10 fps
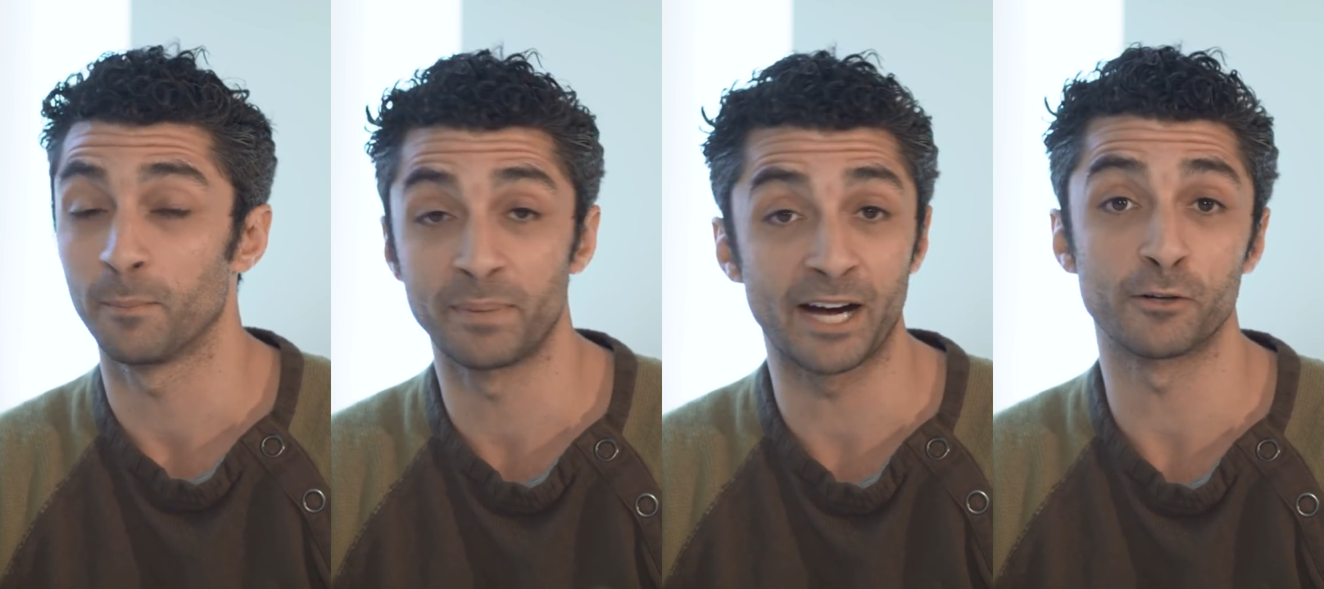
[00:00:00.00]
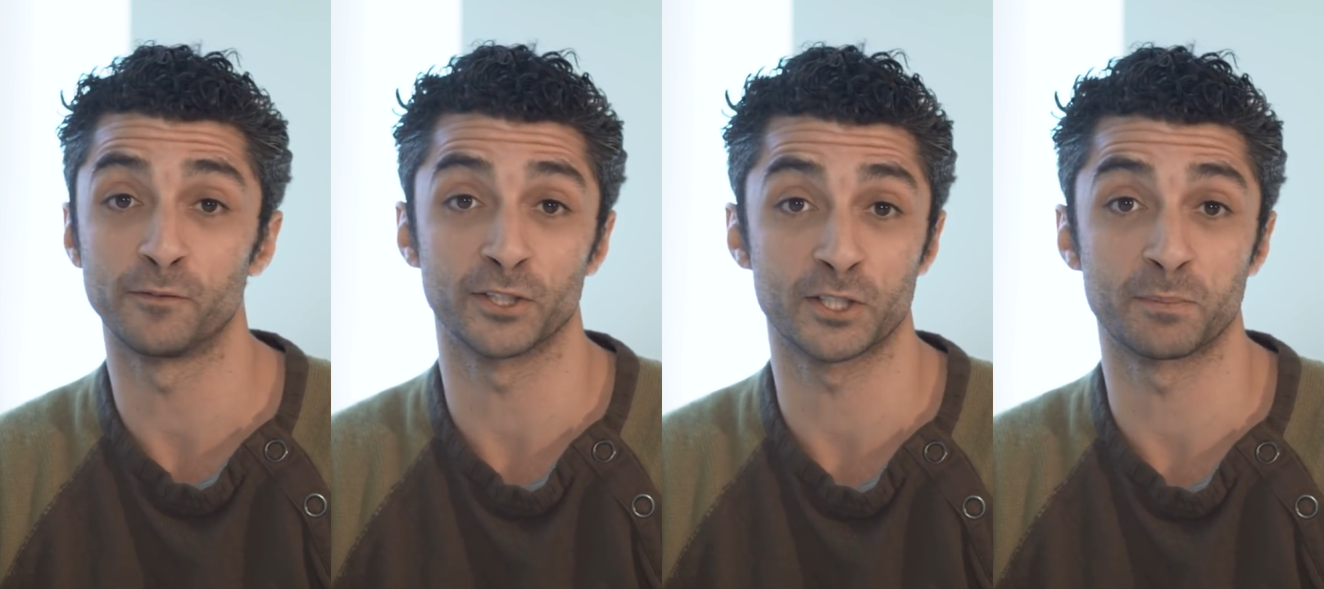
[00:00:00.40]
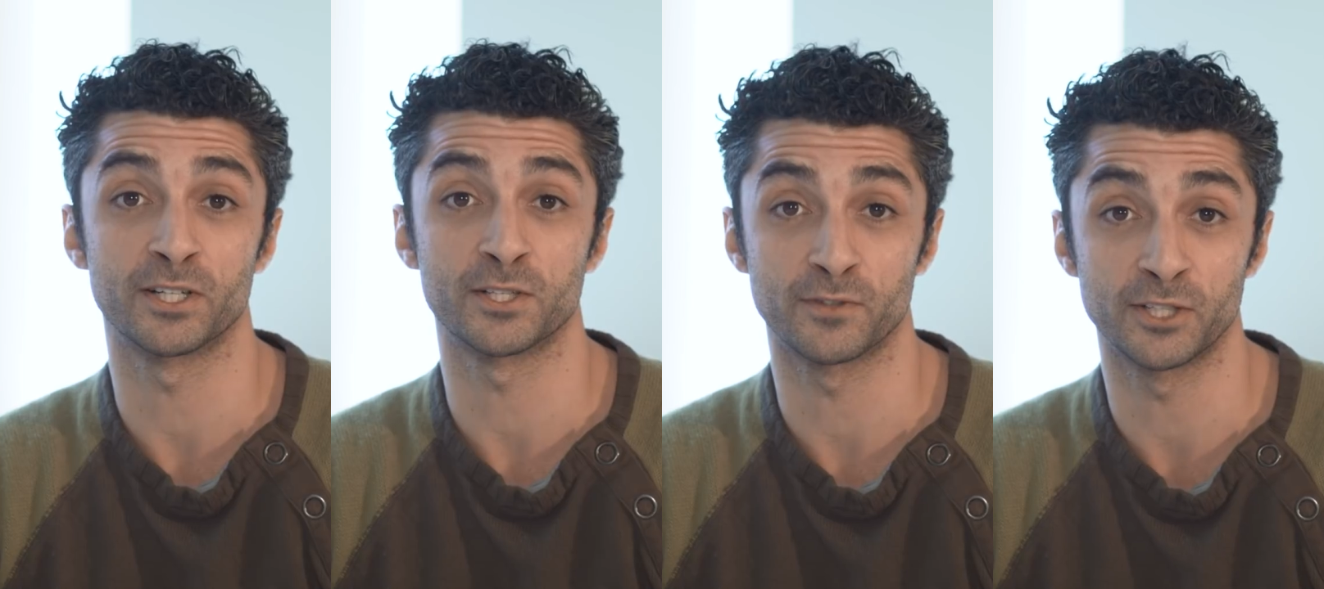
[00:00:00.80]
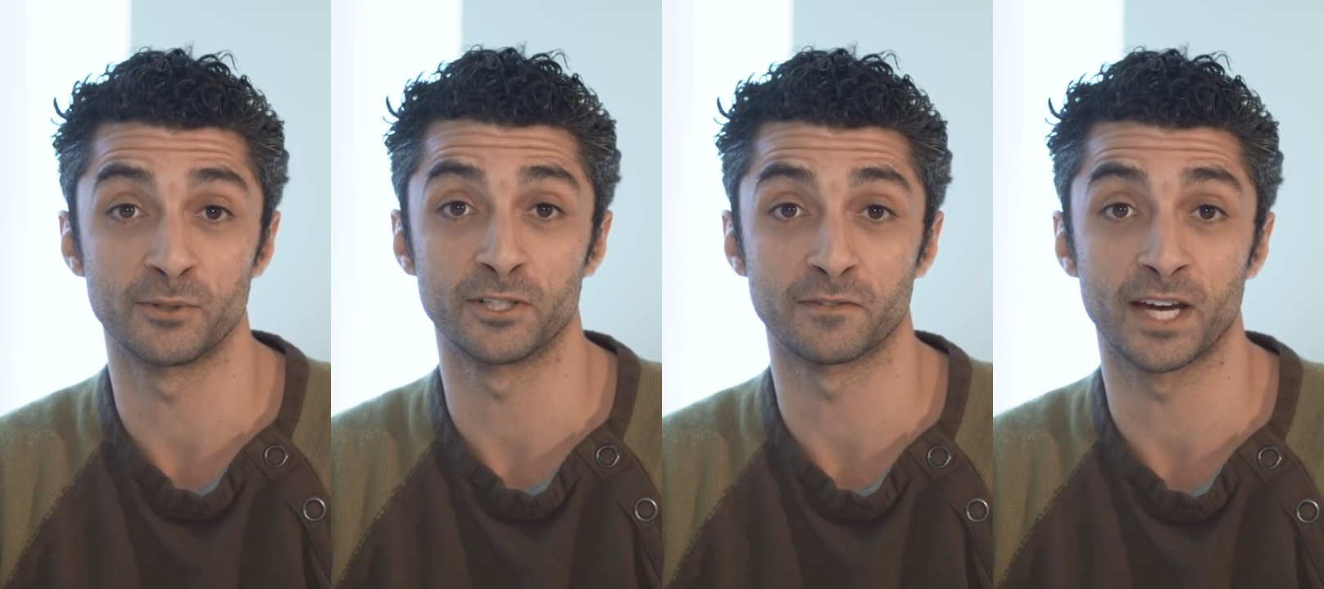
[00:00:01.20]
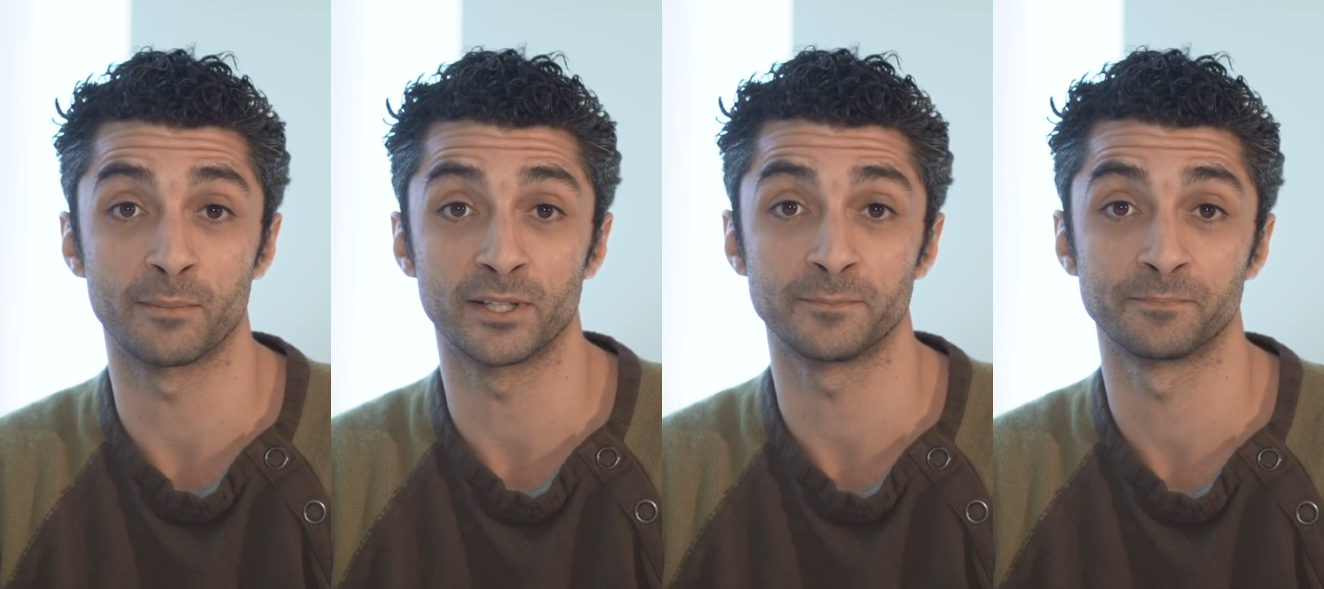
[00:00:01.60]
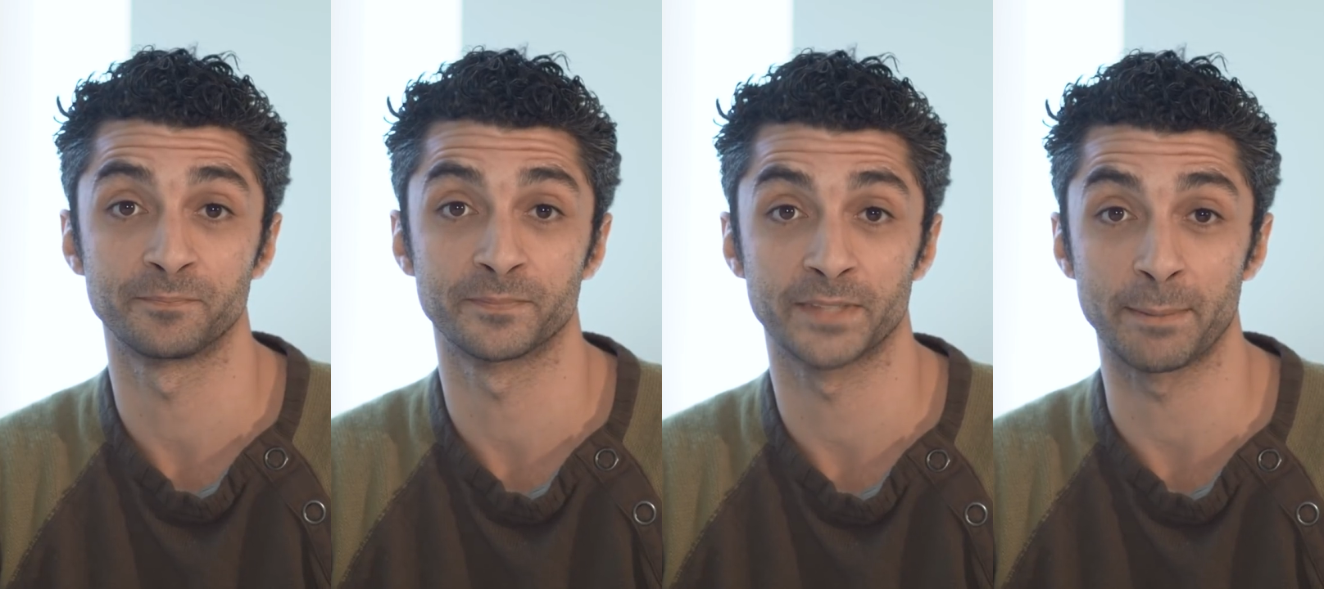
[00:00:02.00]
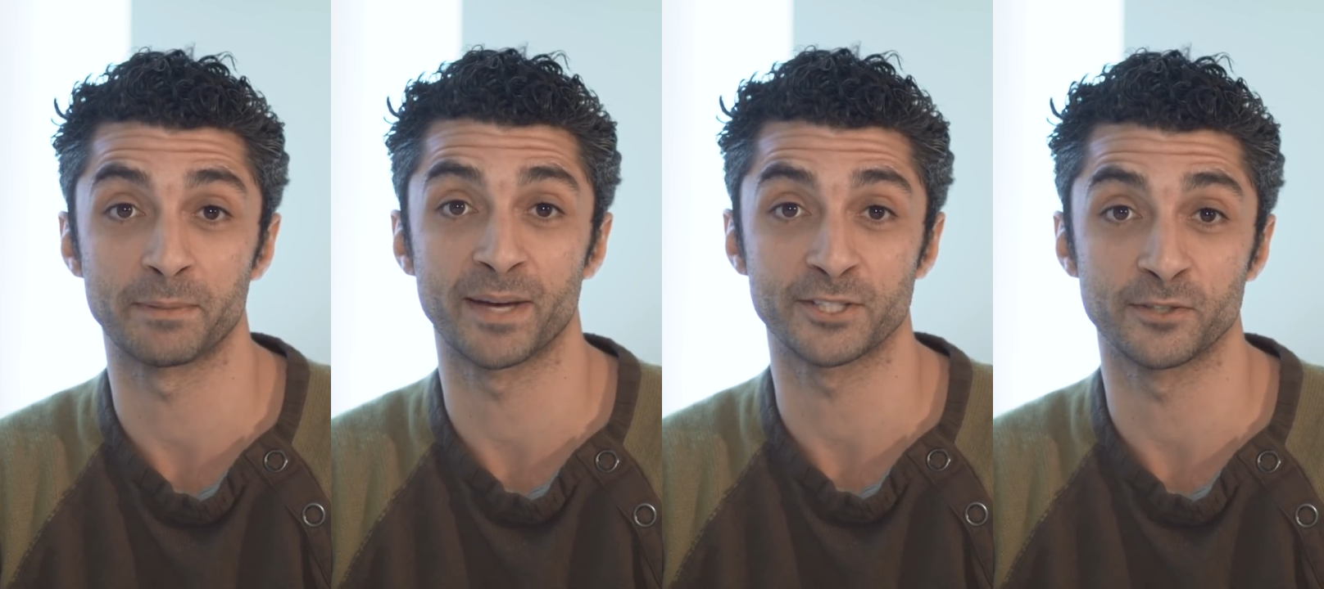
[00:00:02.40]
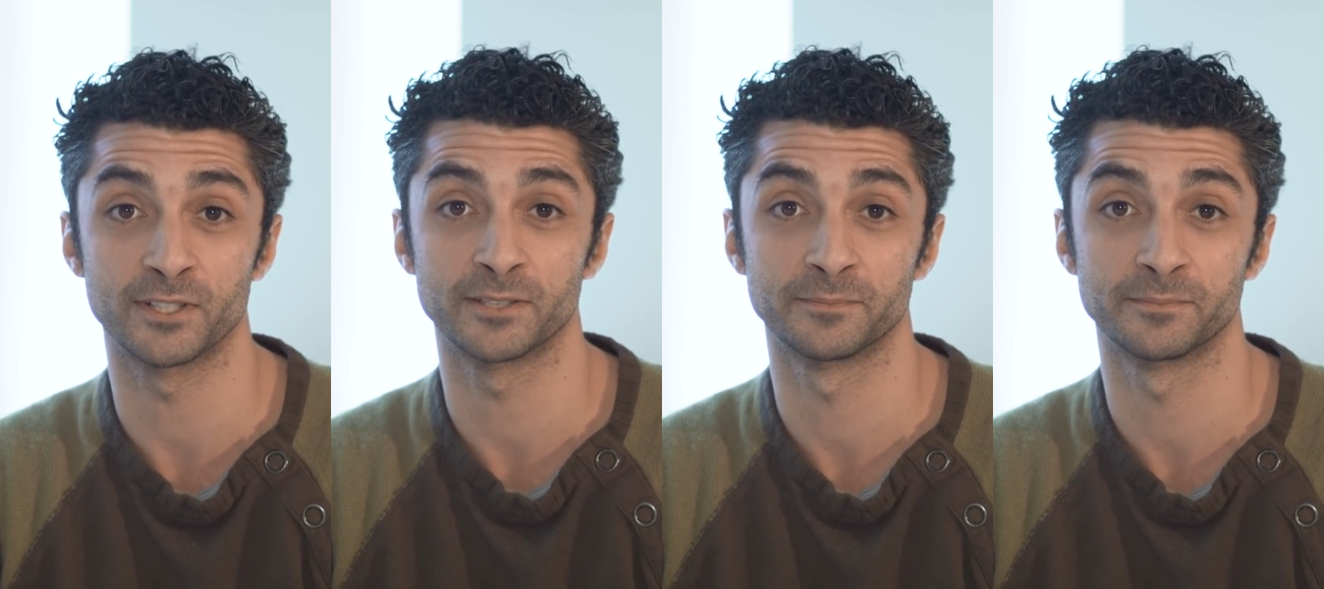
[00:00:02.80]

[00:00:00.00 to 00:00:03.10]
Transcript: powerful experience for you and your family. Happy Passover.